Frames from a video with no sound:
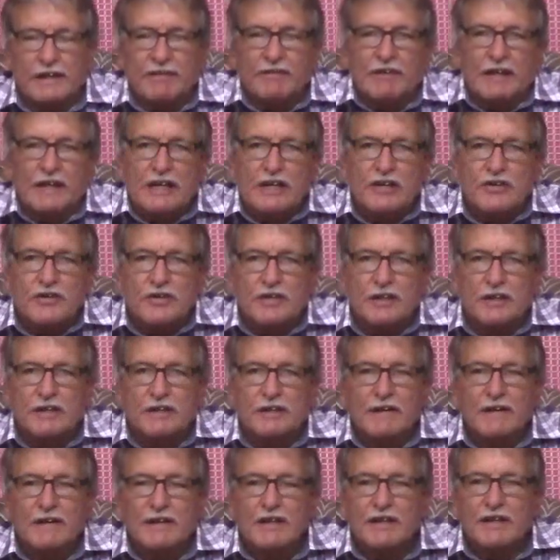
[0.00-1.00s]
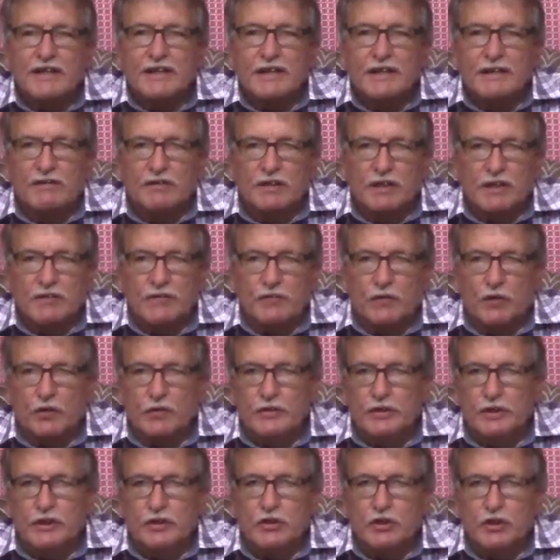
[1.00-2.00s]
Revelation 3 verse
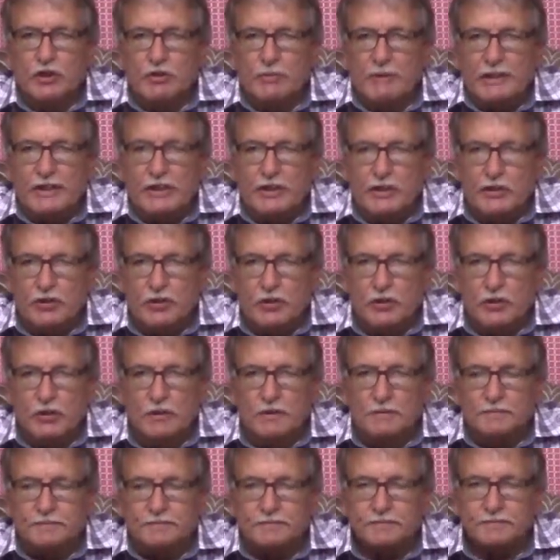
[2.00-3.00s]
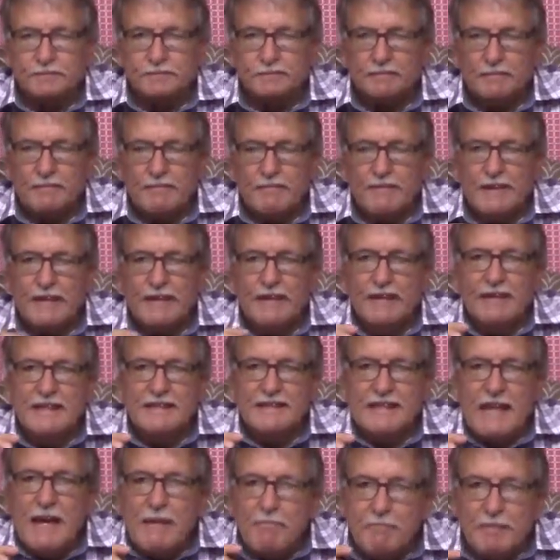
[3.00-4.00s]
14 to 22,
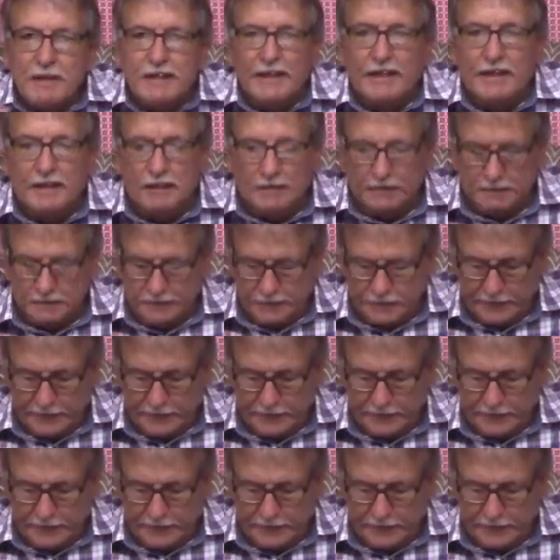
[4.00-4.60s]
is happening.